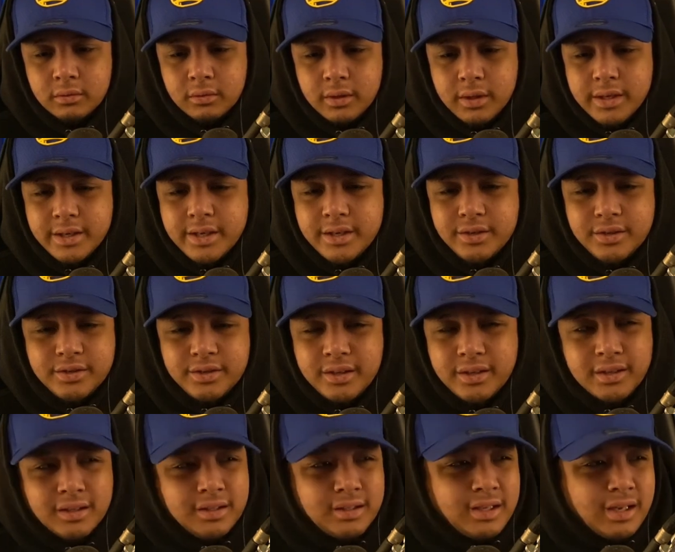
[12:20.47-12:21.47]
is he just
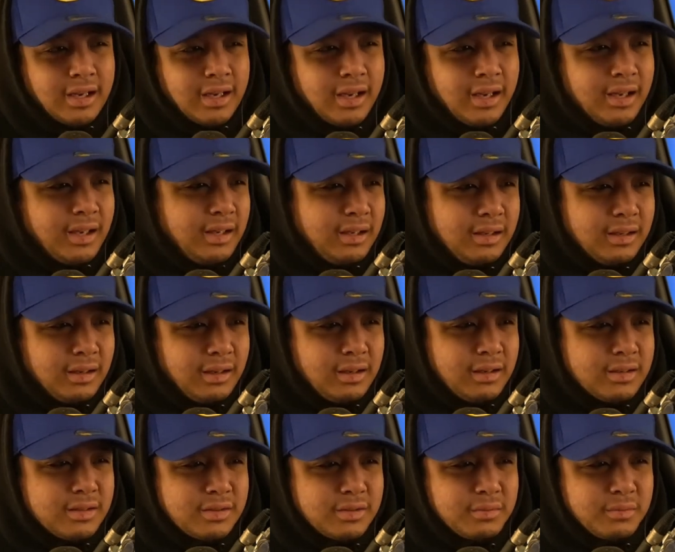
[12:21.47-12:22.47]
gonna die
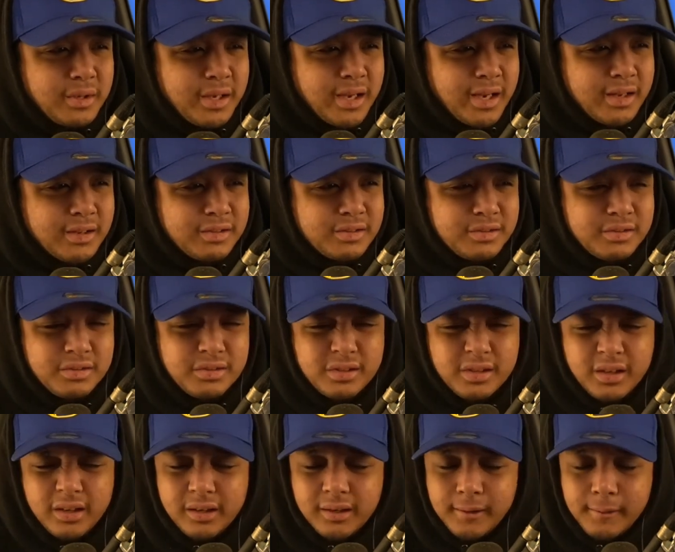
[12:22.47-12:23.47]
on some cancer
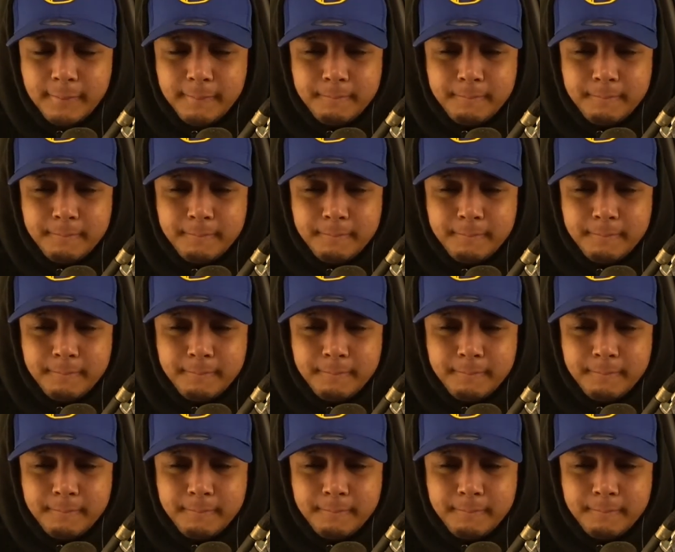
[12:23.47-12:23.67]
shit?